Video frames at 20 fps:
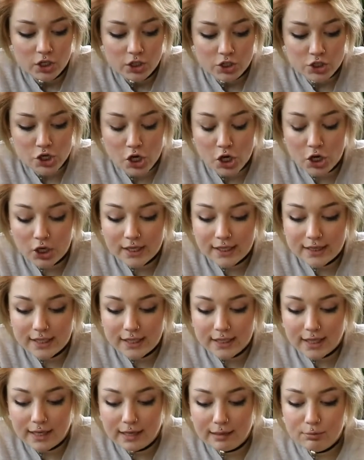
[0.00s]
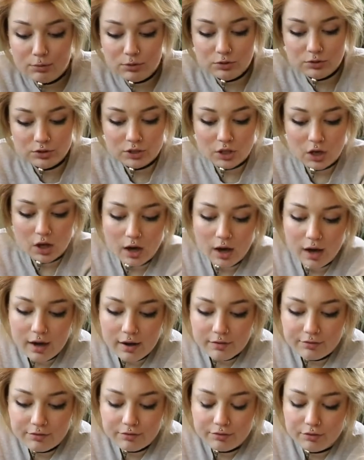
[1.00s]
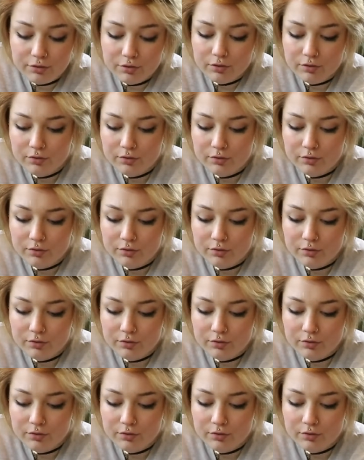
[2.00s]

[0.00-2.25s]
took the labels off,